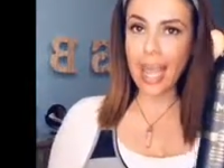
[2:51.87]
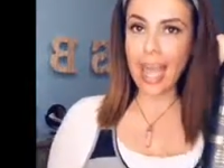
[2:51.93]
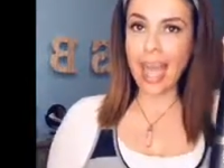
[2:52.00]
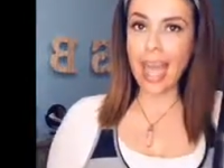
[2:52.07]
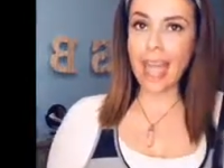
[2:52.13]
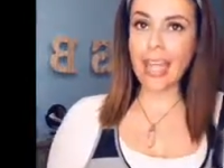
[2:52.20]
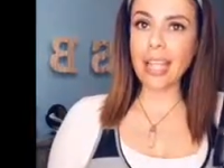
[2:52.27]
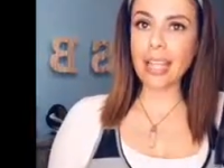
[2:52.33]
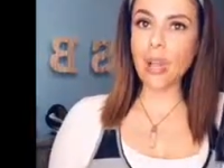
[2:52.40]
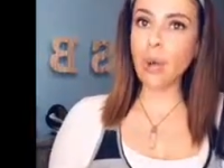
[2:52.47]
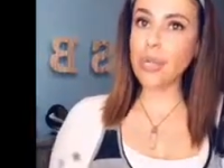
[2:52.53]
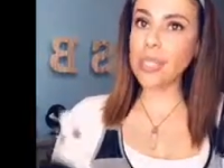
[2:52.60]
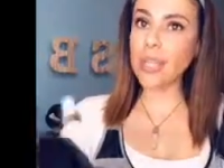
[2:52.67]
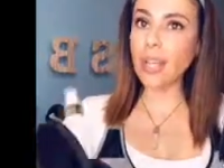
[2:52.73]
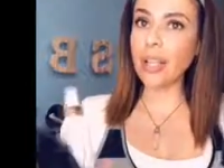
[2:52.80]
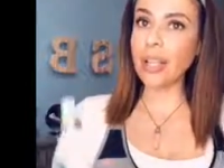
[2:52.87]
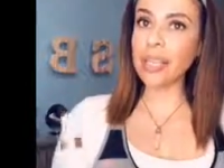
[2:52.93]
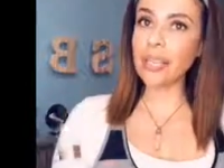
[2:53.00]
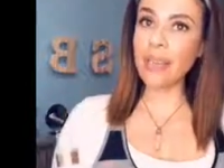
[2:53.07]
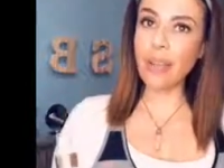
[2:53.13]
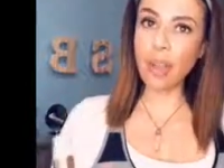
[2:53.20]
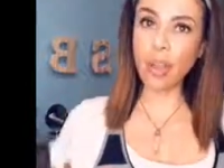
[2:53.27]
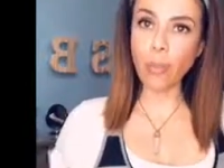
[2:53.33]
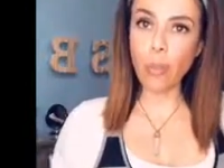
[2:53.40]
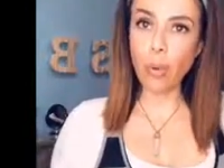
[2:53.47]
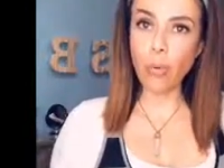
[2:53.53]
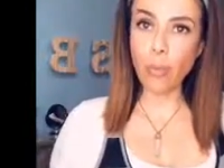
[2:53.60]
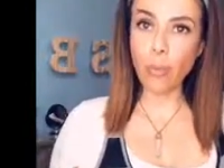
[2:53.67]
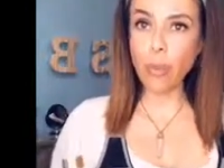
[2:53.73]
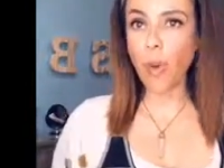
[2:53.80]
and wholesale is available
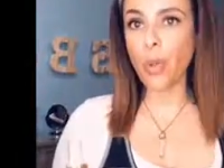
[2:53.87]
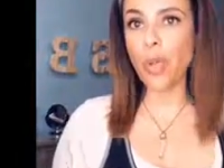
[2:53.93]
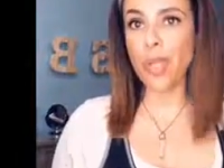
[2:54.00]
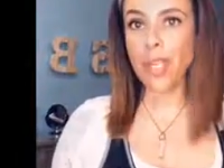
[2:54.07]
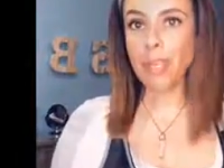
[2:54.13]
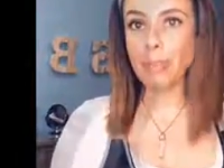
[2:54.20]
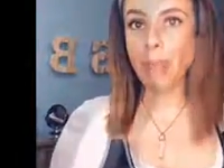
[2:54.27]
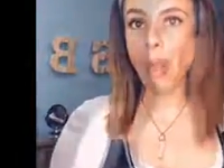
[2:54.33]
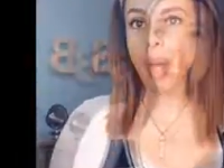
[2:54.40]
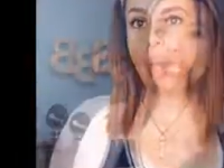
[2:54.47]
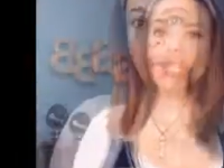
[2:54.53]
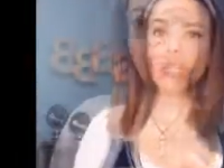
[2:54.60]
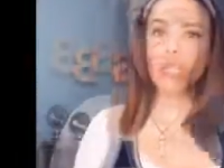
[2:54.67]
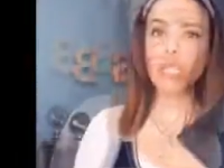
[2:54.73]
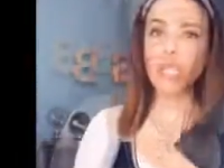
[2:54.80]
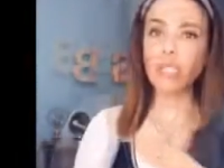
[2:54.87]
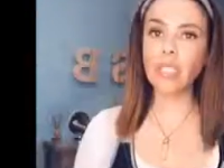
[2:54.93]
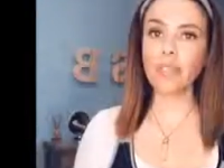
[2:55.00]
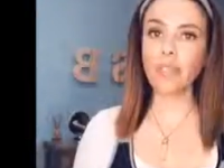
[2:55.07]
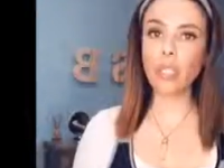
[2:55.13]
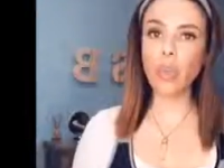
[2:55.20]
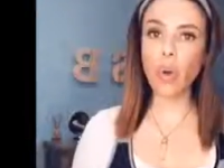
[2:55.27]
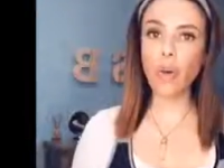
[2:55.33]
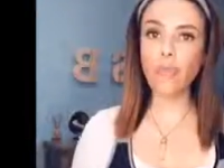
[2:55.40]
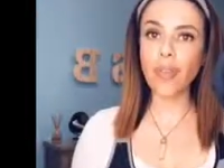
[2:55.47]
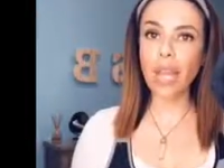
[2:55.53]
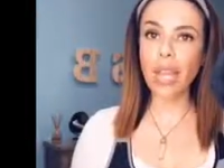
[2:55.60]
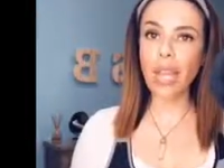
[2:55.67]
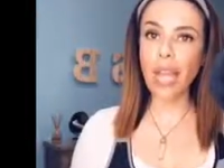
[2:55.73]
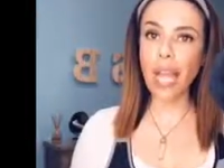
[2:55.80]
for both of these products. This retails for
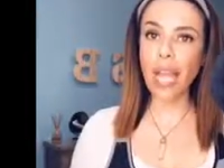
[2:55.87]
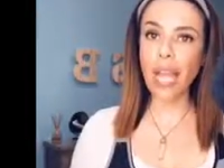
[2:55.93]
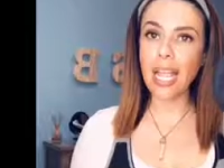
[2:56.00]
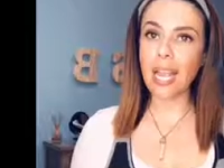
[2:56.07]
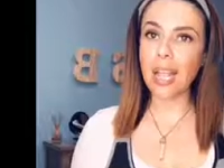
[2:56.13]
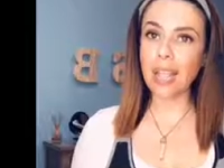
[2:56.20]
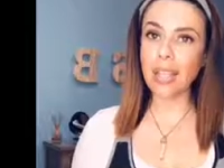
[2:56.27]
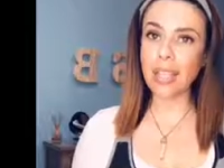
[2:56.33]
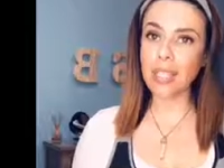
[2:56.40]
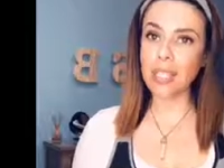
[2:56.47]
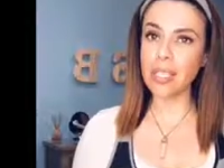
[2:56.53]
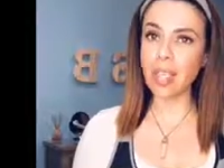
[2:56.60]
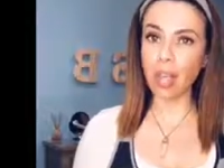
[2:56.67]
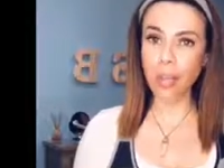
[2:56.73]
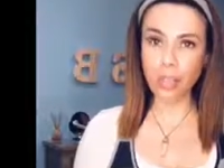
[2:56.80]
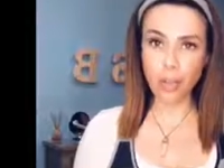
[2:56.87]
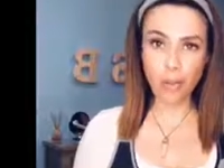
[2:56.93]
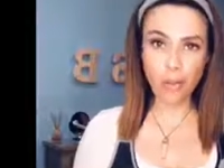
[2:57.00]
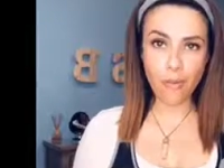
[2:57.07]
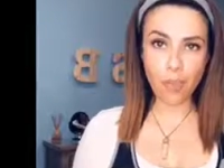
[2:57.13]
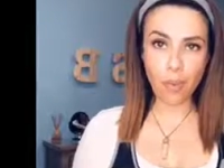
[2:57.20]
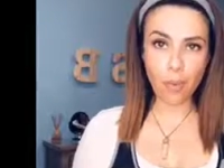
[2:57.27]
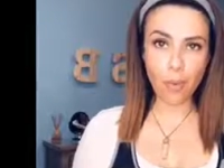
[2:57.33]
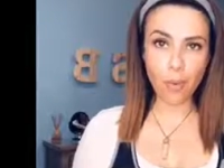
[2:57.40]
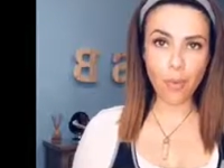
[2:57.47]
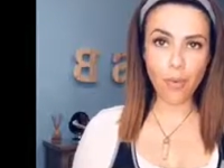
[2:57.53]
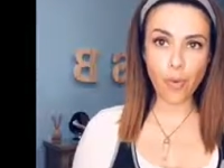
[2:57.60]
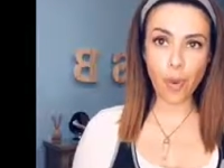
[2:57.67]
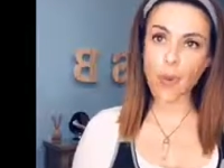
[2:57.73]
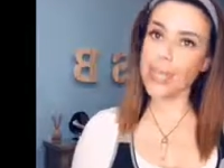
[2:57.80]
$12.99. This is also available
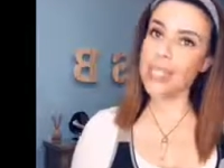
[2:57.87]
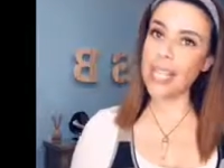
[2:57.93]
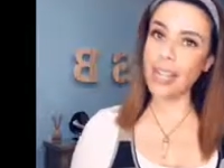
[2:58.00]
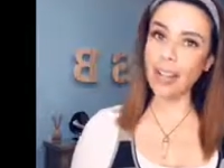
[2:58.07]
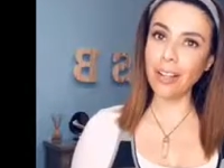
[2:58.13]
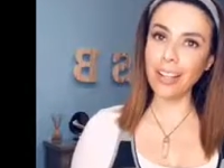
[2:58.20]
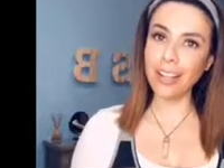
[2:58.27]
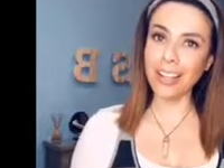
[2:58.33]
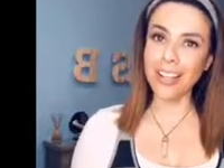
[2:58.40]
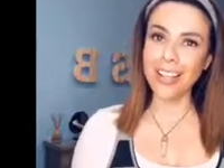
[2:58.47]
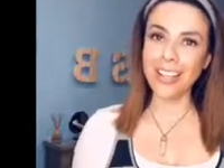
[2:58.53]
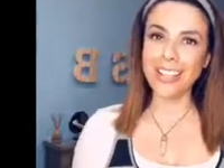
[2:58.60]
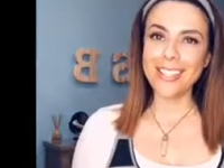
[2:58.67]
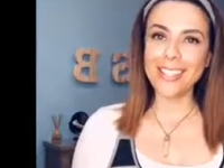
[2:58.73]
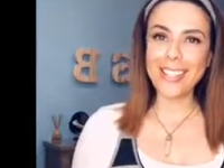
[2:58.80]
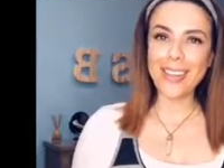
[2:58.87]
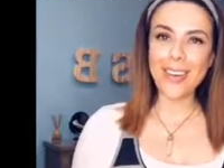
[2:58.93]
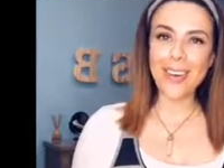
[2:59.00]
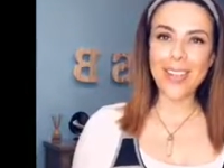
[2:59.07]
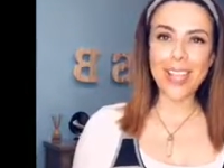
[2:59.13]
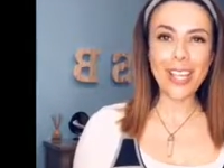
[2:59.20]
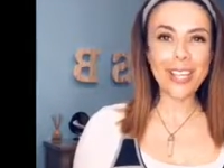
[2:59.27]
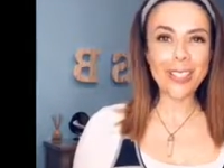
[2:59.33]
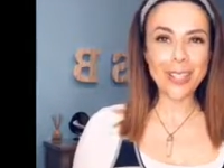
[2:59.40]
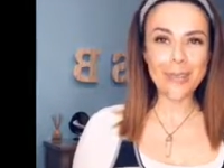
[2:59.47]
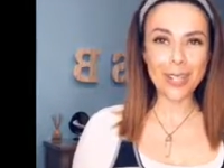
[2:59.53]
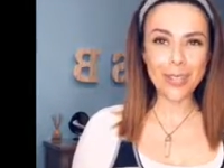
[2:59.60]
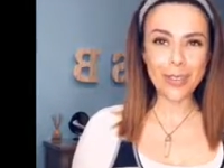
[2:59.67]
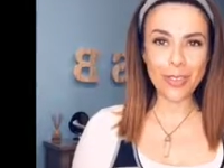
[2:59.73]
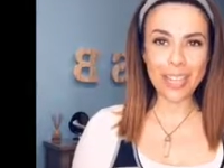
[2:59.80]
for wholesale. So thank you so
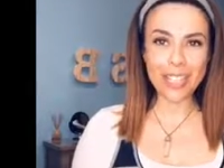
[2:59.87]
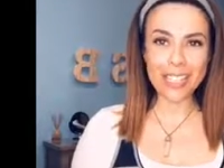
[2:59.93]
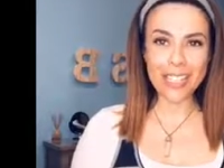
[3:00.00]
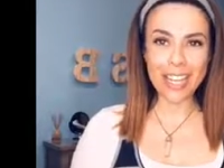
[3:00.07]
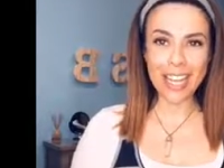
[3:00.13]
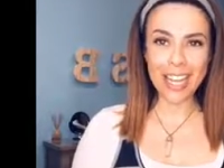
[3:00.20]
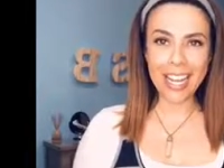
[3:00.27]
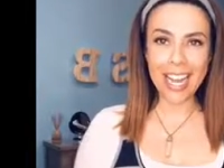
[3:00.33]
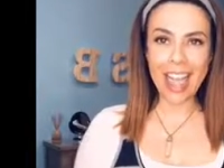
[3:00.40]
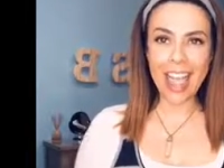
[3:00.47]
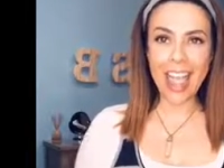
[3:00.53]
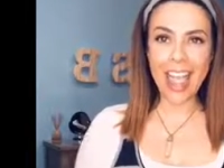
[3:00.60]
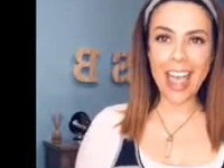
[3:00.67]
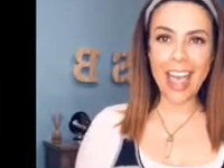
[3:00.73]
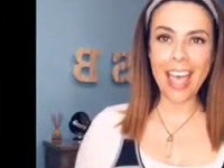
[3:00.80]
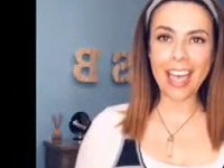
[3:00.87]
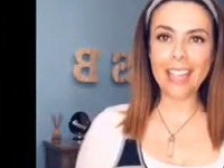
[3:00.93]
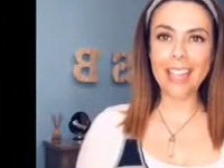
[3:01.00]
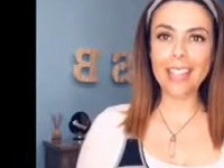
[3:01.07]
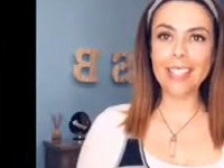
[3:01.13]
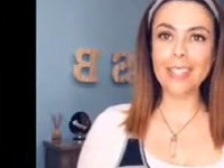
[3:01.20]
much for listening, and this